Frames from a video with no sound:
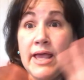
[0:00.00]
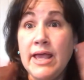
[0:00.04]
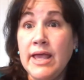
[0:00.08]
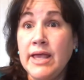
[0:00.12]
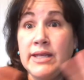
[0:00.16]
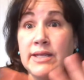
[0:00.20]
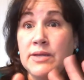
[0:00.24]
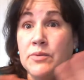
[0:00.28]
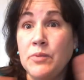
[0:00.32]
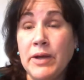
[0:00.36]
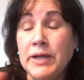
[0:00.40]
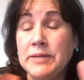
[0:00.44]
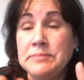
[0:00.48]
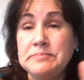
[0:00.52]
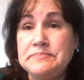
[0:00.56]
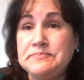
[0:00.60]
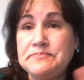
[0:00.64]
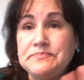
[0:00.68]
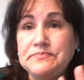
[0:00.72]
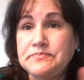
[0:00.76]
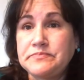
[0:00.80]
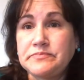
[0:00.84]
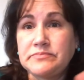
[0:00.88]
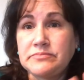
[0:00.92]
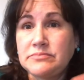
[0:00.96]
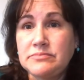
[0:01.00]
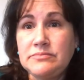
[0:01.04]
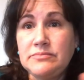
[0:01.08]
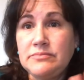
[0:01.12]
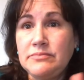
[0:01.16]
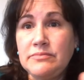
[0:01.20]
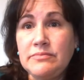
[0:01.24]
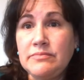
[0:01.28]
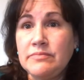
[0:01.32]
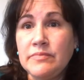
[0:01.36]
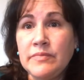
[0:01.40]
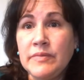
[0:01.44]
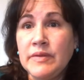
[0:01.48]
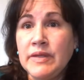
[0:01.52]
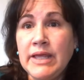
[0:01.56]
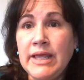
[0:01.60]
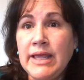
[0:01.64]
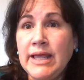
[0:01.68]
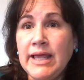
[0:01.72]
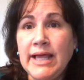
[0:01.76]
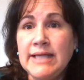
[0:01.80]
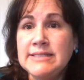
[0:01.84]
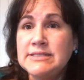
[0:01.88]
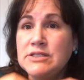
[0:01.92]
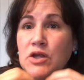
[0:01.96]
Anyway,
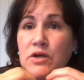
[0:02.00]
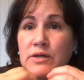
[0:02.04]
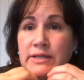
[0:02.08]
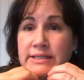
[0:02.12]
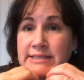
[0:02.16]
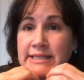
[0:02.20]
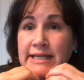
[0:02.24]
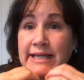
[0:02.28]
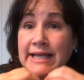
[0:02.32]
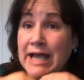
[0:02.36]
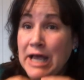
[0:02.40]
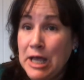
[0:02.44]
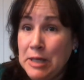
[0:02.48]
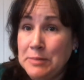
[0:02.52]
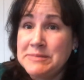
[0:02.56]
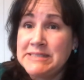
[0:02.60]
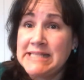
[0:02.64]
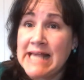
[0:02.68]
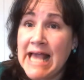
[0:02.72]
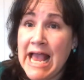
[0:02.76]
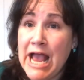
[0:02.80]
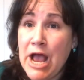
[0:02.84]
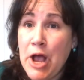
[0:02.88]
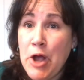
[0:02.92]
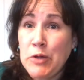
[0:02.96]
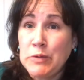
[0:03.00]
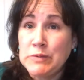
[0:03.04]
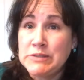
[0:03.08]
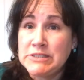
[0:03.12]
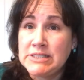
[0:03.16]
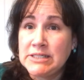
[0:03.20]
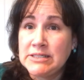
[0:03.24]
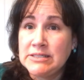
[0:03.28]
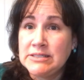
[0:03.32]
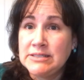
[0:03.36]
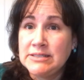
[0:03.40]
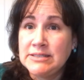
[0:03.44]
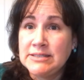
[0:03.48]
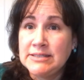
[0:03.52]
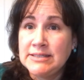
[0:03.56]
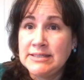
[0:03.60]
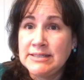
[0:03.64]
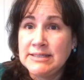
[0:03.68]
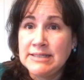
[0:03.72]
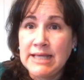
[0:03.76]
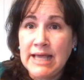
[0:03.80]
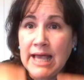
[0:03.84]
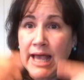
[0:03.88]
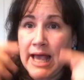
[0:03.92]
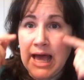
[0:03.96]
as long as it comes out,
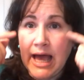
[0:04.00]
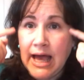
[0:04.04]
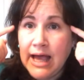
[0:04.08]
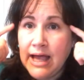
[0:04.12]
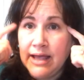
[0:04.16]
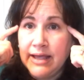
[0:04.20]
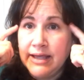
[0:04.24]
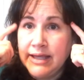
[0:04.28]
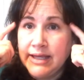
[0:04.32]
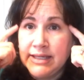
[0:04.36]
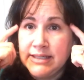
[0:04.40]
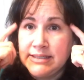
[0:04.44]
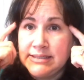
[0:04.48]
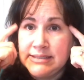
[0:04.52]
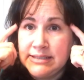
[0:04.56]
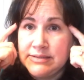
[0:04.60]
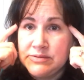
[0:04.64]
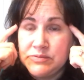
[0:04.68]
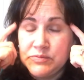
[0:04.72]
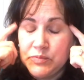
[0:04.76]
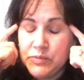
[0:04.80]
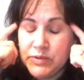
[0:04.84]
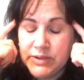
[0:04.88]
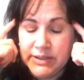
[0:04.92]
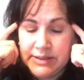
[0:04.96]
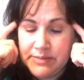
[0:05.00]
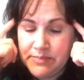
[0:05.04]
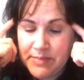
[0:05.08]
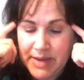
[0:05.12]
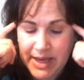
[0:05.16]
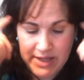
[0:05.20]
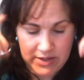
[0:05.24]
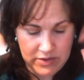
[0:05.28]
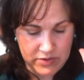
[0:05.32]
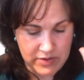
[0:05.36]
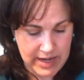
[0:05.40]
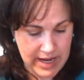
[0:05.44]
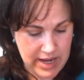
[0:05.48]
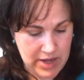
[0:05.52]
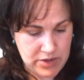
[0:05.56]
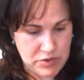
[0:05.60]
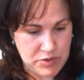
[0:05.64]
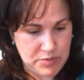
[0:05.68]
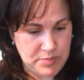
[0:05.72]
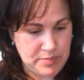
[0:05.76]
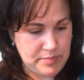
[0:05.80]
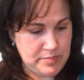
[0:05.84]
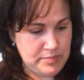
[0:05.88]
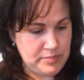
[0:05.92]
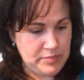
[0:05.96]
it doesn't really matter how
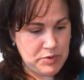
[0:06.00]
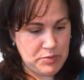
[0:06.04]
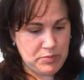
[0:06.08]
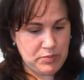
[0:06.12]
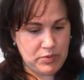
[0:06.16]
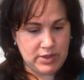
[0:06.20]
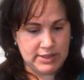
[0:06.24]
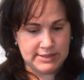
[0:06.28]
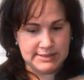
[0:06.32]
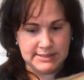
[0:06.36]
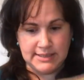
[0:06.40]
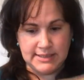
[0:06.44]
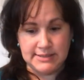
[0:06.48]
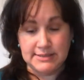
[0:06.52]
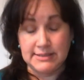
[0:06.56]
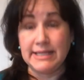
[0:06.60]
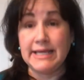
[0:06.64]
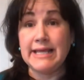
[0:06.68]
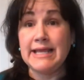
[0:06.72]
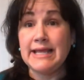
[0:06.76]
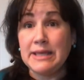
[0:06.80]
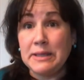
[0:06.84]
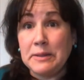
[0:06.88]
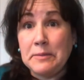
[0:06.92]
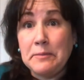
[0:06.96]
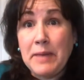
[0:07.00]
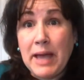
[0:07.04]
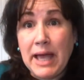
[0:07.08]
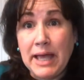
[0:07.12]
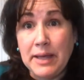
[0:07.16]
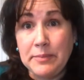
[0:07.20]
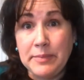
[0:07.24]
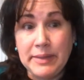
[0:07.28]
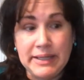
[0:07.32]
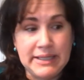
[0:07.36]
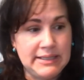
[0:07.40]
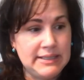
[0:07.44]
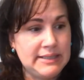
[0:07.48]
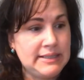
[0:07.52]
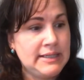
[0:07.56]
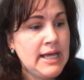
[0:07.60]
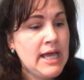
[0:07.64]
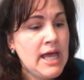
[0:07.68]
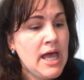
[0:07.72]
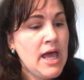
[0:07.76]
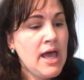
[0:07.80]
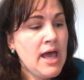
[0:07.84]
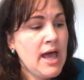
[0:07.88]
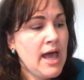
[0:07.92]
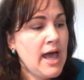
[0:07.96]
you're processing it, in my opinion.
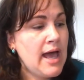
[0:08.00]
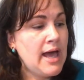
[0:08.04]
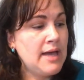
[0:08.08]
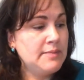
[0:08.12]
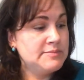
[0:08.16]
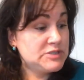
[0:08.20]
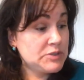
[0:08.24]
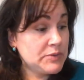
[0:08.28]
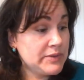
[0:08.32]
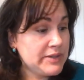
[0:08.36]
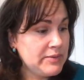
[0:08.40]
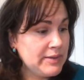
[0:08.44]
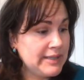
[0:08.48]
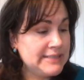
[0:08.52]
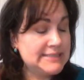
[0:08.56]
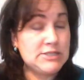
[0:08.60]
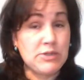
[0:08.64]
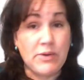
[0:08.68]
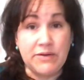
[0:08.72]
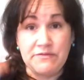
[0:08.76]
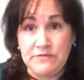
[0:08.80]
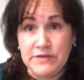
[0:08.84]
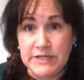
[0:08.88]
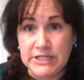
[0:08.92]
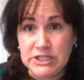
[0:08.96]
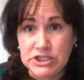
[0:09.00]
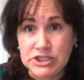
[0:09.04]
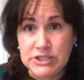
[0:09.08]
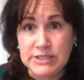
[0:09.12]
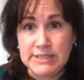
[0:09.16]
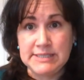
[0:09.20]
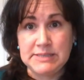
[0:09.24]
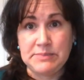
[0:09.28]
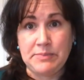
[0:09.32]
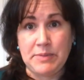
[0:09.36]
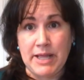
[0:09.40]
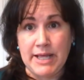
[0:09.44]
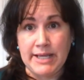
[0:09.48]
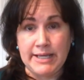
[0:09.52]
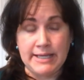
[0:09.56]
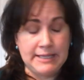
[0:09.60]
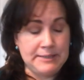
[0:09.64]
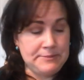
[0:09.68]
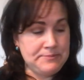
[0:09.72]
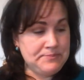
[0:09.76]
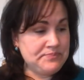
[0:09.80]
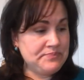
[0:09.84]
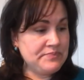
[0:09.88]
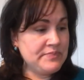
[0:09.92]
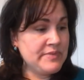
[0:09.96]
So I finished this blanket